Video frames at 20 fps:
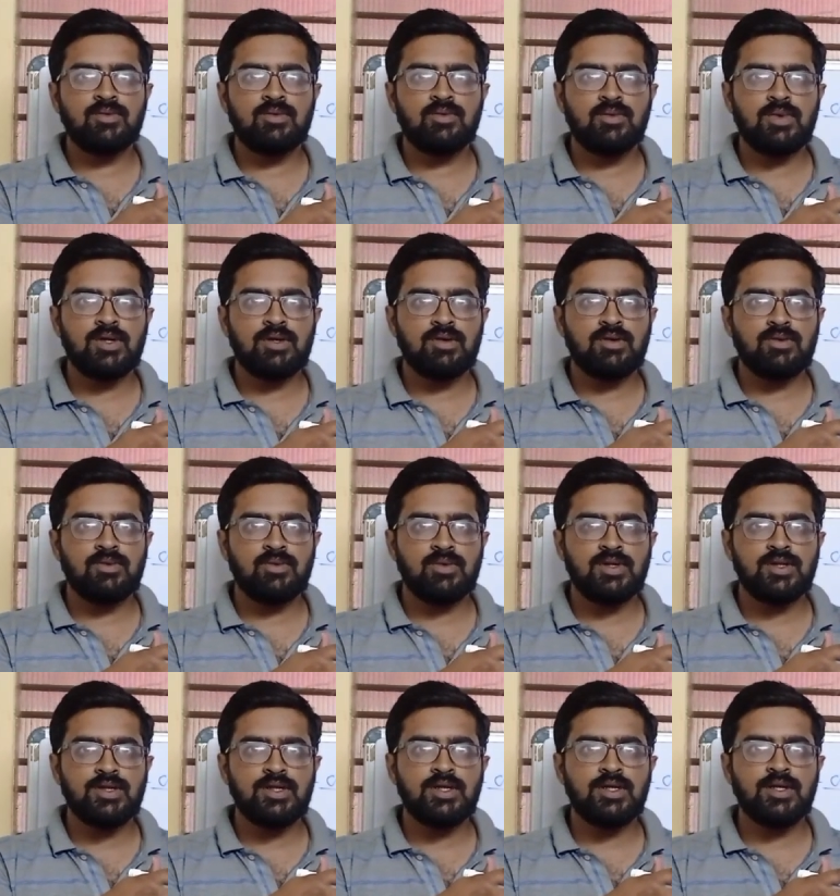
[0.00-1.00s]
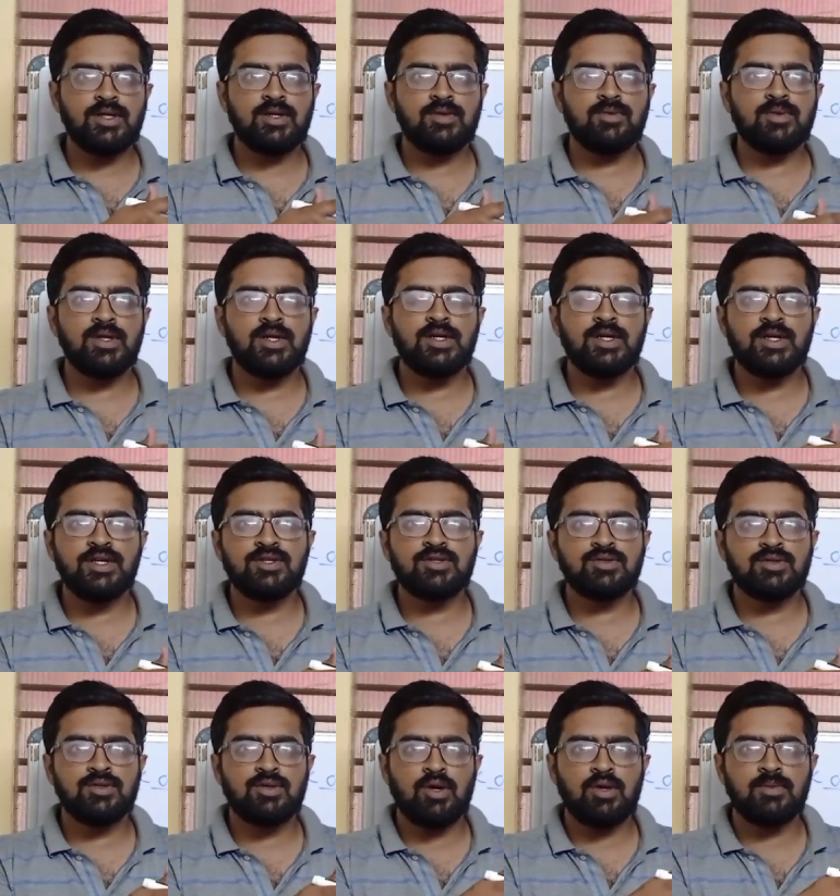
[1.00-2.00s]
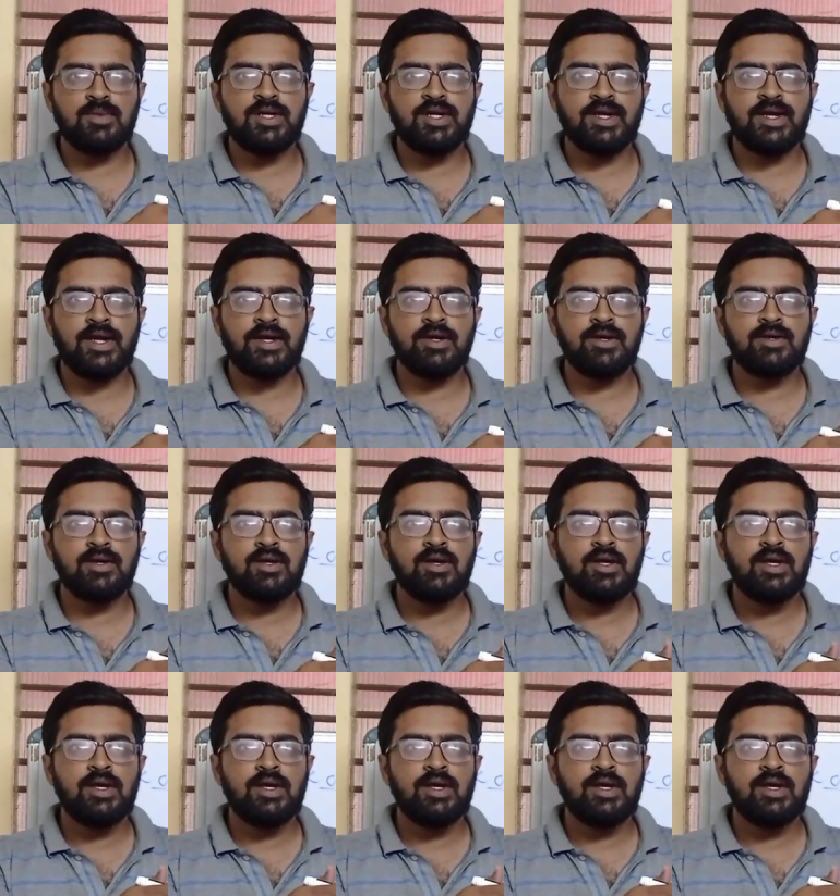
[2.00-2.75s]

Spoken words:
when it is normal track,